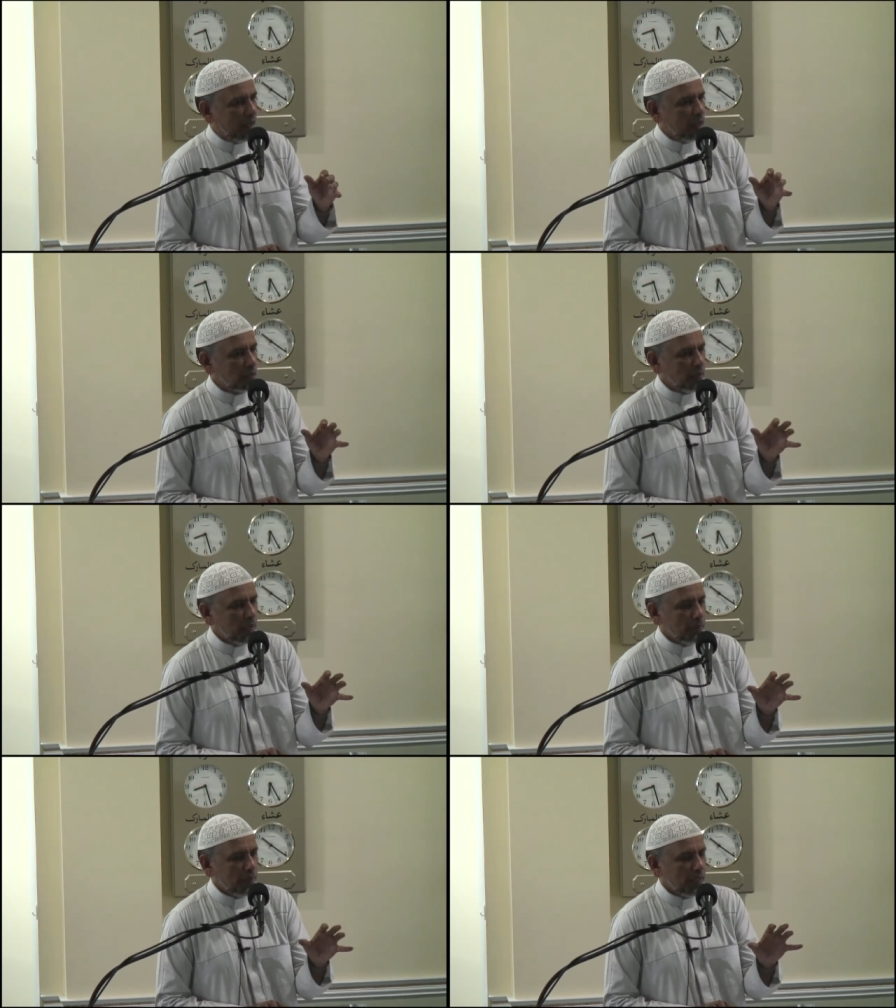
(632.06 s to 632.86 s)
at
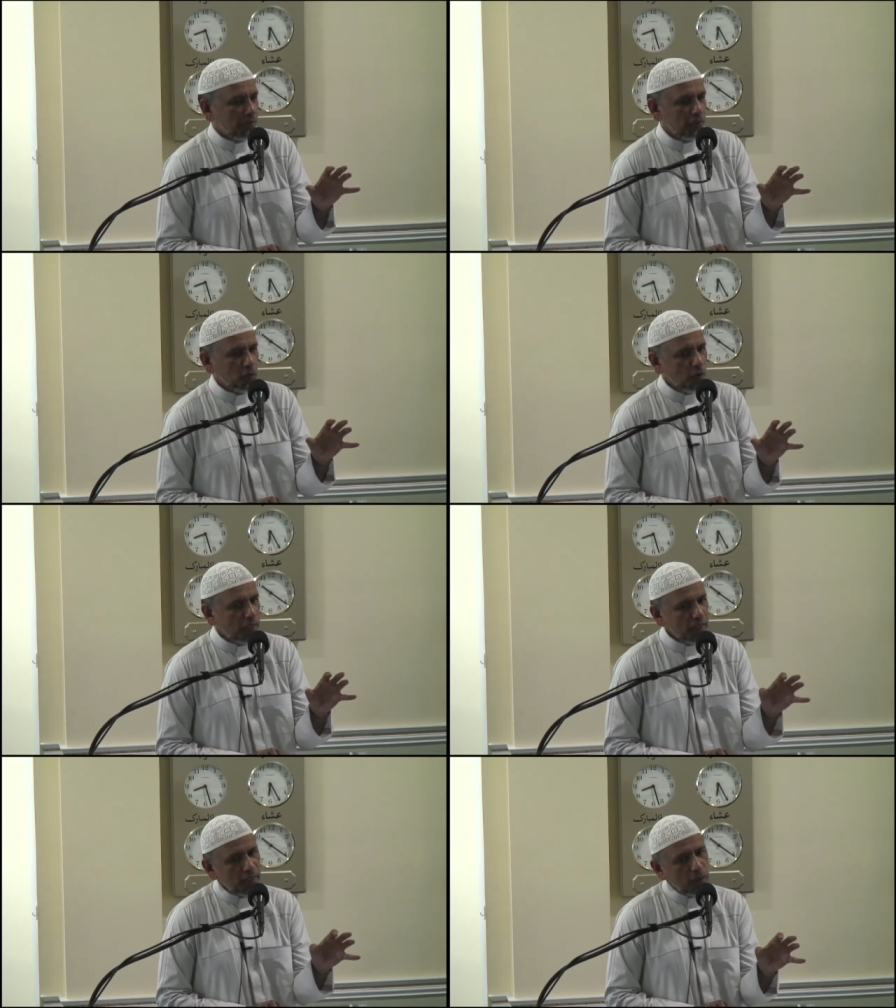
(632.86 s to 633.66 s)
people if you are
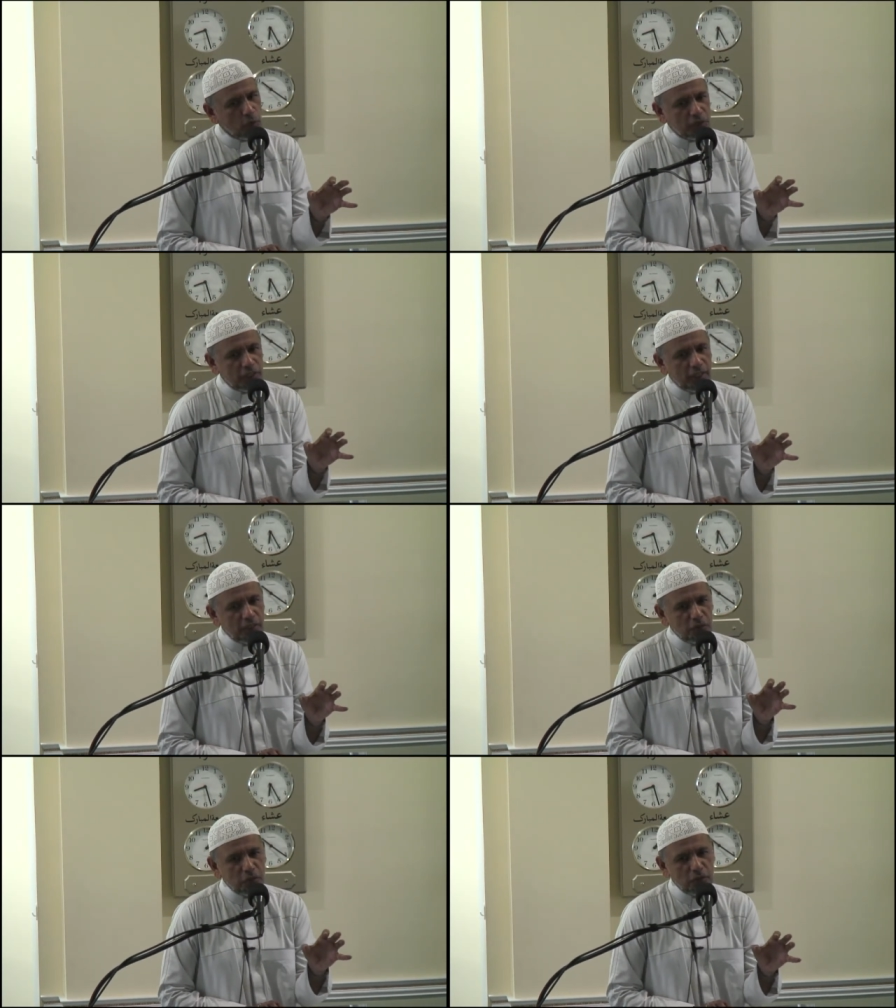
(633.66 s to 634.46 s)

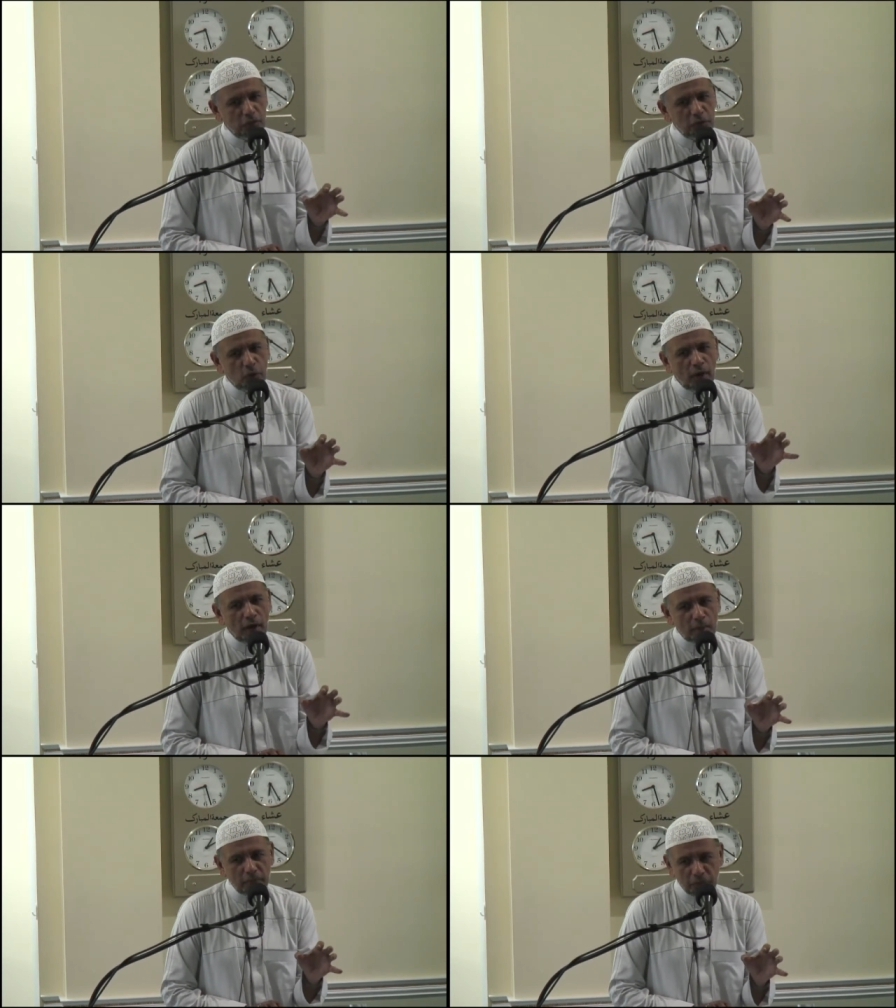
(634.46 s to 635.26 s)
negotiators or you are
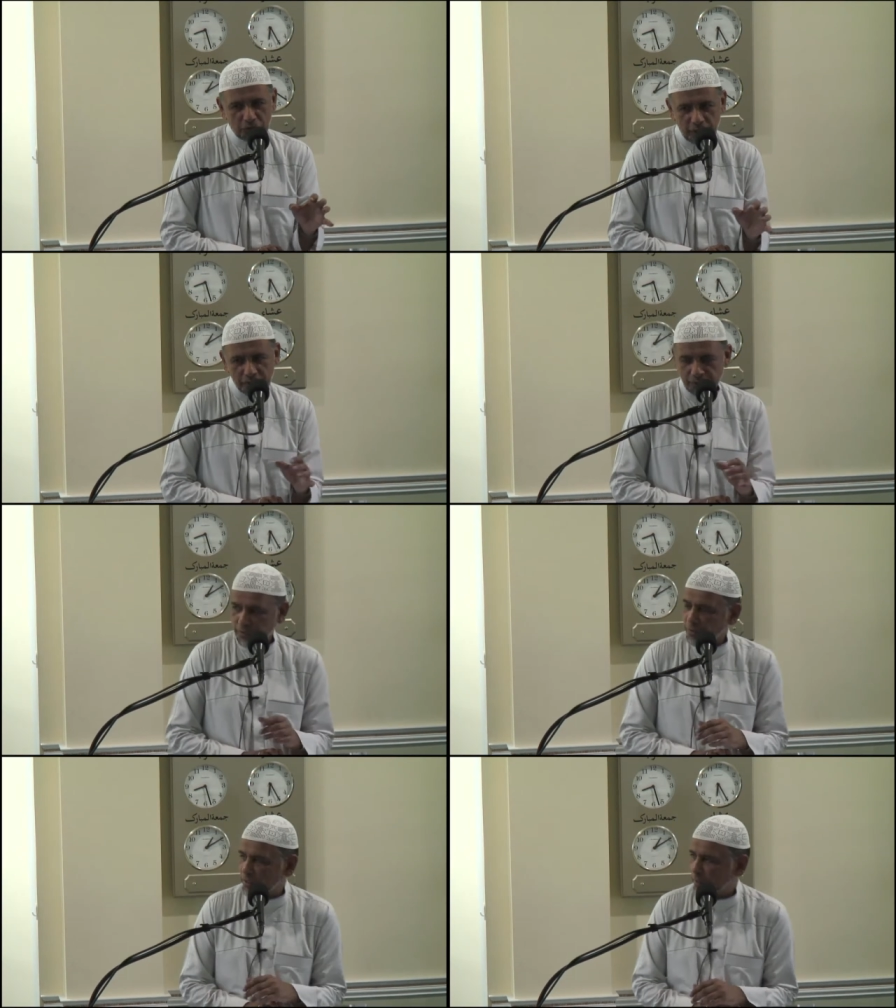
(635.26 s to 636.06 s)

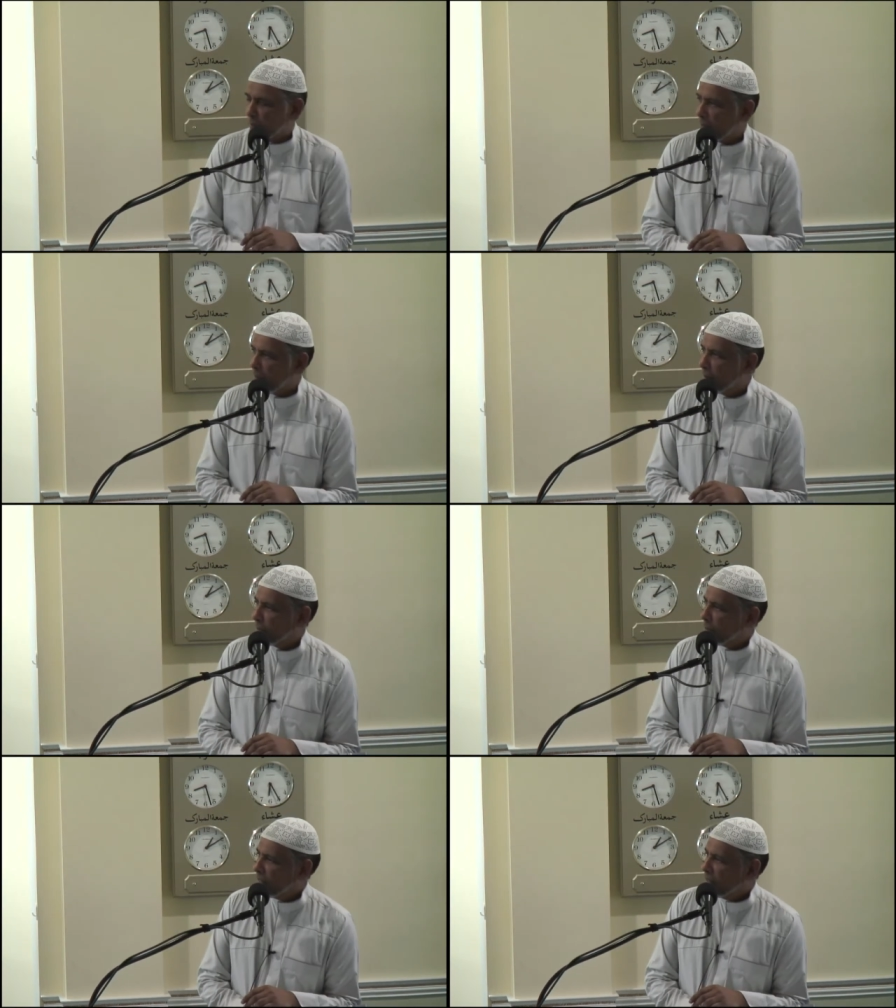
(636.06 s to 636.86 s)
arbitrators.
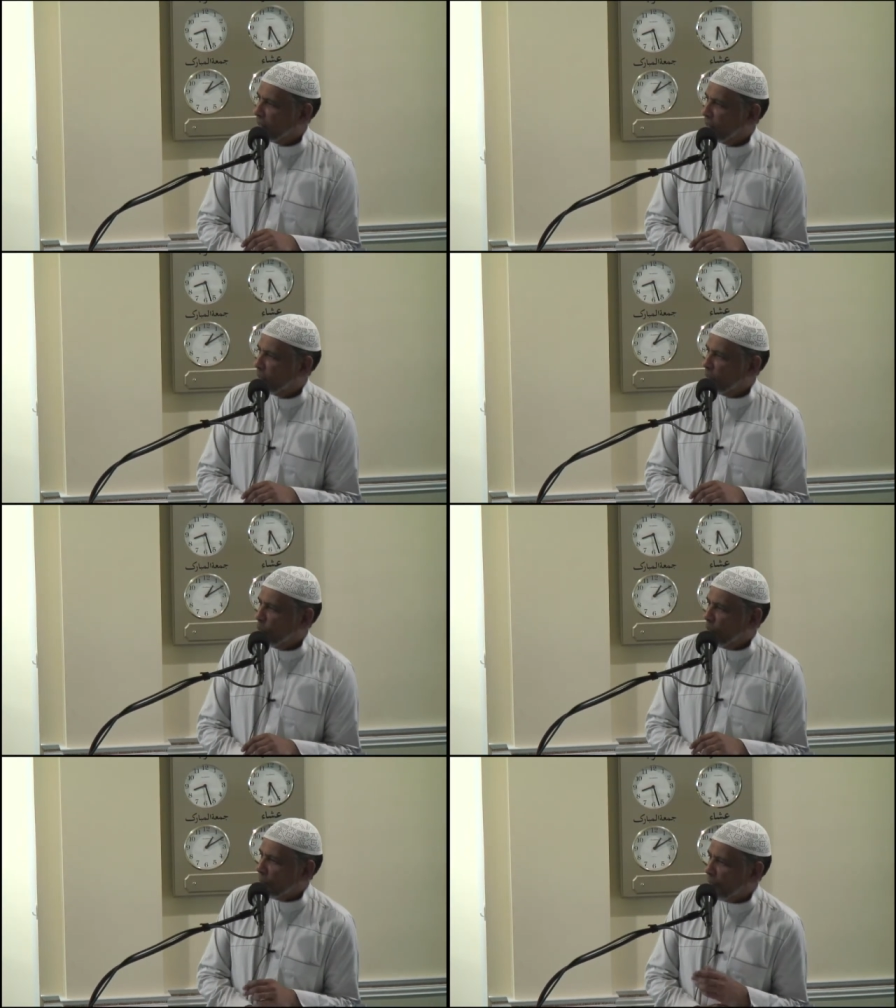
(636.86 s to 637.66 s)

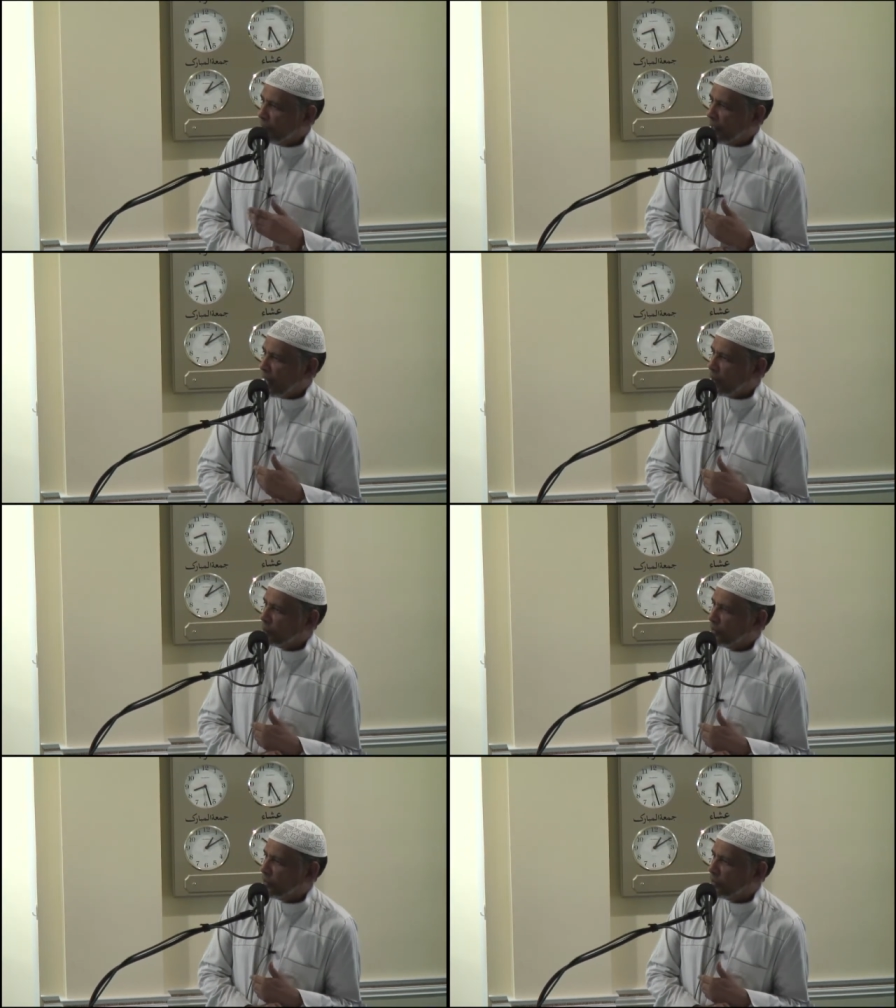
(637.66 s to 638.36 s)
When people come to